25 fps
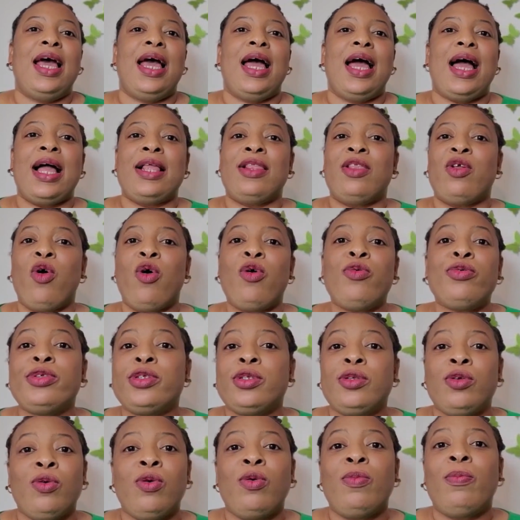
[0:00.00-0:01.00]
And
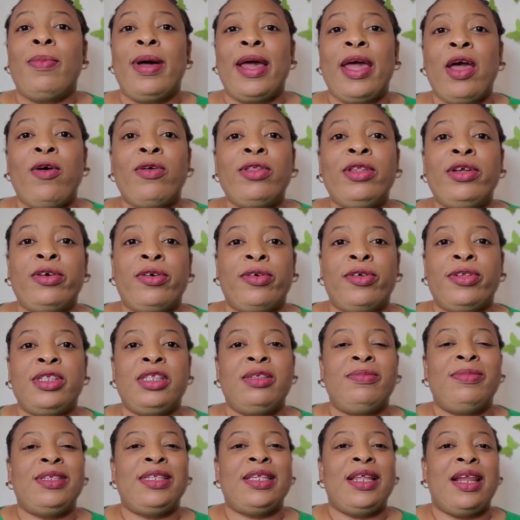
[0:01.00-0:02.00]
also my other
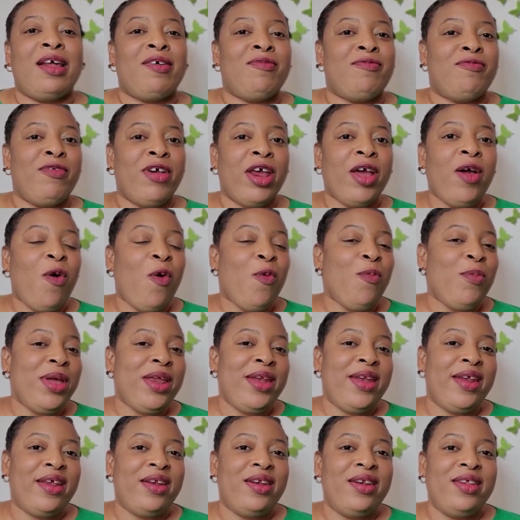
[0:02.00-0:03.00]
customers that I've
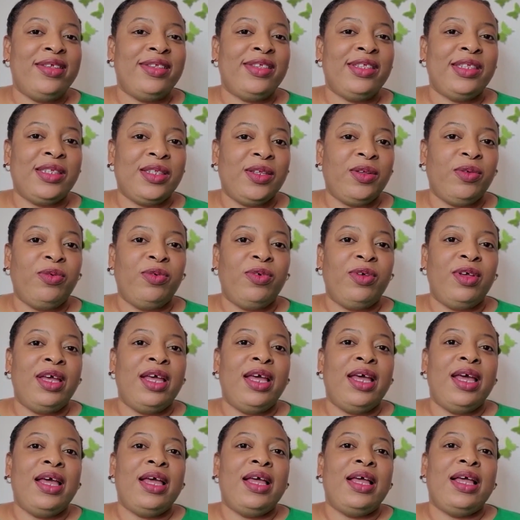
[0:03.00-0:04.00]
recommended this to
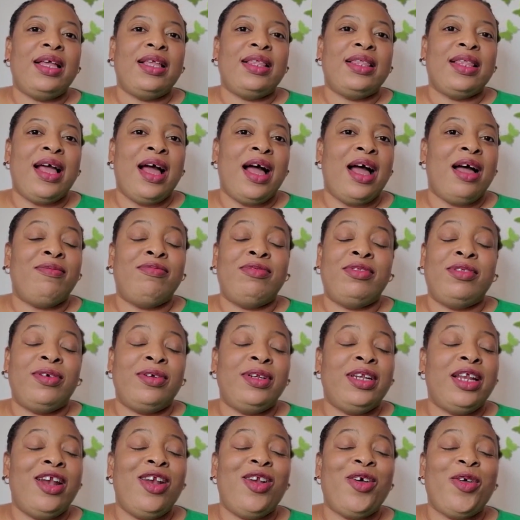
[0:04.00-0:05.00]
that have
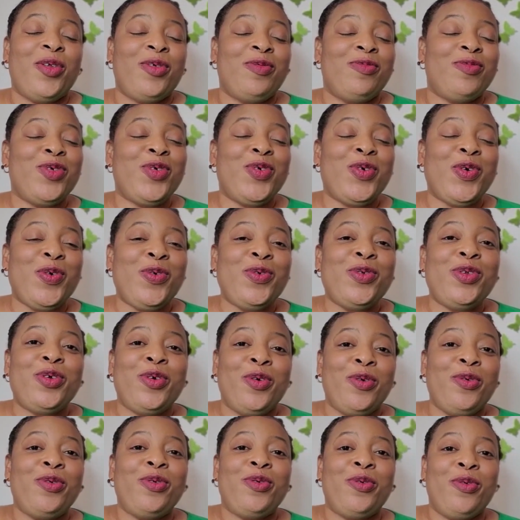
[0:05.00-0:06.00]
done a lot of
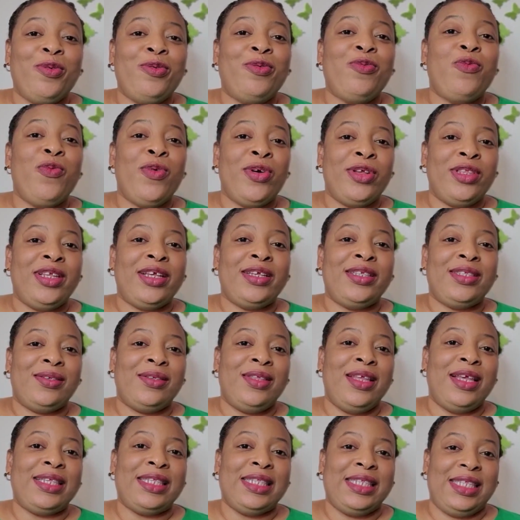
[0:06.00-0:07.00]
good wonders to
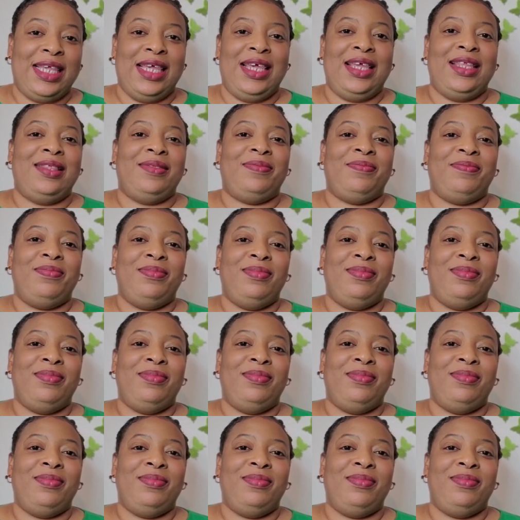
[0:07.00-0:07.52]
their skin.